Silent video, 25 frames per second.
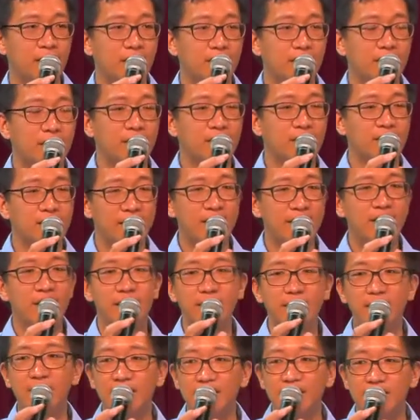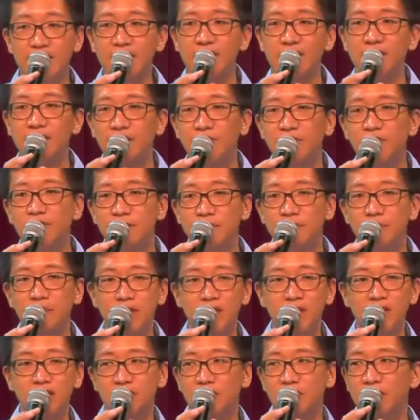Uh, and, and I think if we
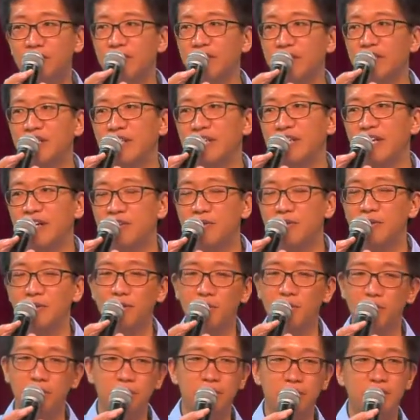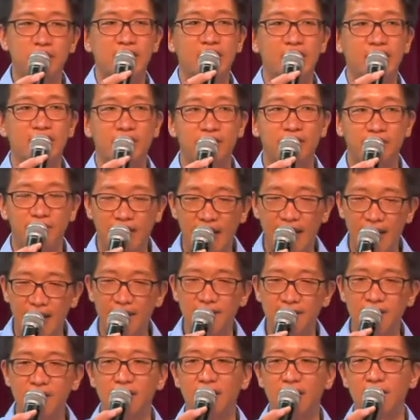bring joy in our homes, in our
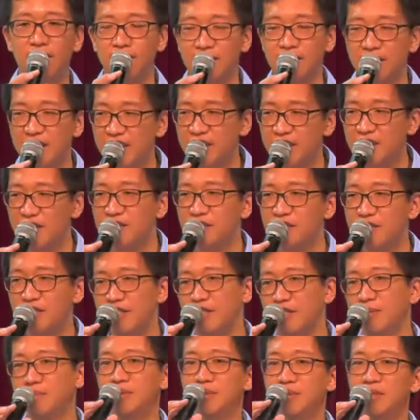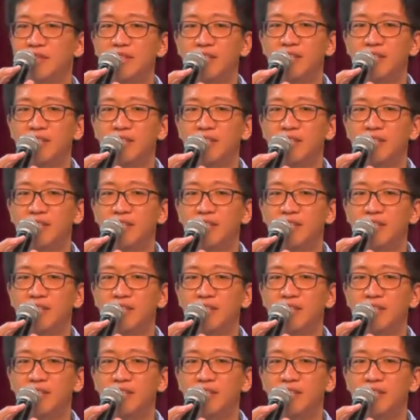lives, in our relationships,